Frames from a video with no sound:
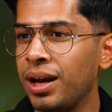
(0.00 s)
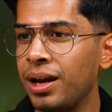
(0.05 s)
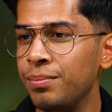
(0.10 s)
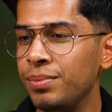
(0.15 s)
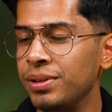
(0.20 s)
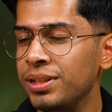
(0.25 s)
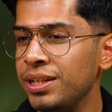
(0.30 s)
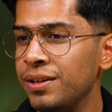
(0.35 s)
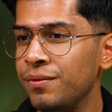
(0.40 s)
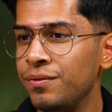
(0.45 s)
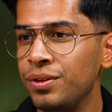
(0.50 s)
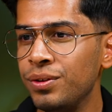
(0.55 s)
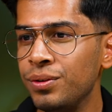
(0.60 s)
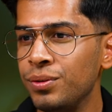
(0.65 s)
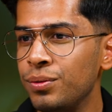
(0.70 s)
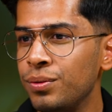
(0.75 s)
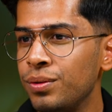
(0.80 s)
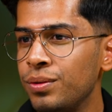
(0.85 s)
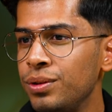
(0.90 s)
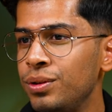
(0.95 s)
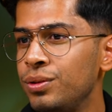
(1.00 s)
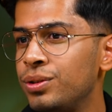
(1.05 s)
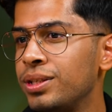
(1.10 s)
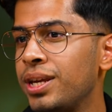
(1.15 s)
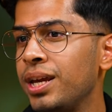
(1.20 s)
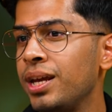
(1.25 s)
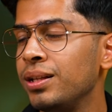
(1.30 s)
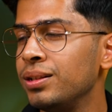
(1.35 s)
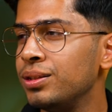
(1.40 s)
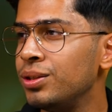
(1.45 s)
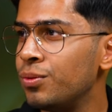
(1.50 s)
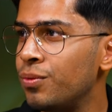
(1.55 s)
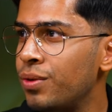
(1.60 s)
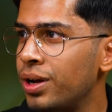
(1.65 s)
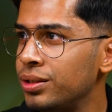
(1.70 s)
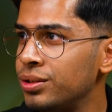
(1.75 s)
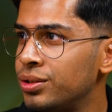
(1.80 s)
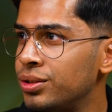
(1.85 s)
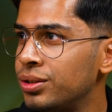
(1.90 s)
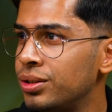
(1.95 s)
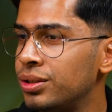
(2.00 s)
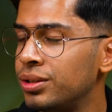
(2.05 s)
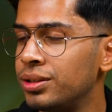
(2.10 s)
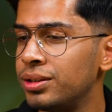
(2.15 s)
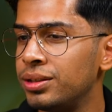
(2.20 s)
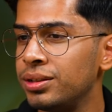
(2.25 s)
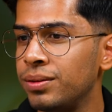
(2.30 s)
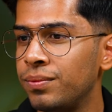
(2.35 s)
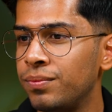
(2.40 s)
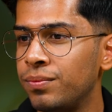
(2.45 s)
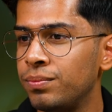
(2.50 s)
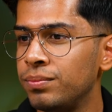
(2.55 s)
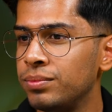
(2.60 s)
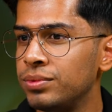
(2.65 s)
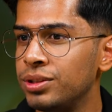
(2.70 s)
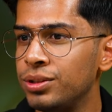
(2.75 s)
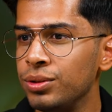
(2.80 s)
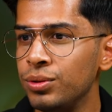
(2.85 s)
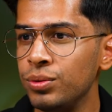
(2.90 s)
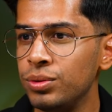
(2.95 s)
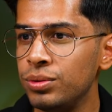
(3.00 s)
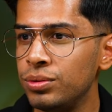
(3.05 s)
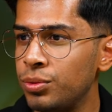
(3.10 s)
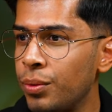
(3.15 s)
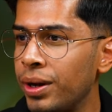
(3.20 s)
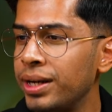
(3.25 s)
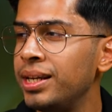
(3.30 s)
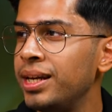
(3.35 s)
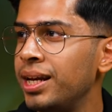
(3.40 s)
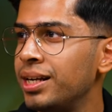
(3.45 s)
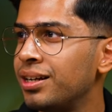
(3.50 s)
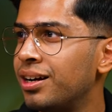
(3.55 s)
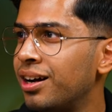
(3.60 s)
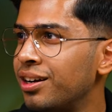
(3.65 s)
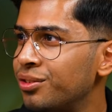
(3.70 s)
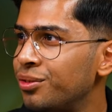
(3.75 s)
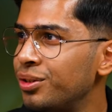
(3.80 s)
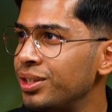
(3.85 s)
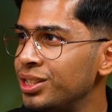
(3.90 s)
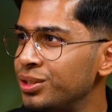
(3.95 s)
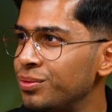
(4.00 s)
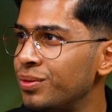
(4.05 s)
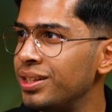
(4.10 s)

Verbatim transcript: I believe you you scaled the venture to 28 countries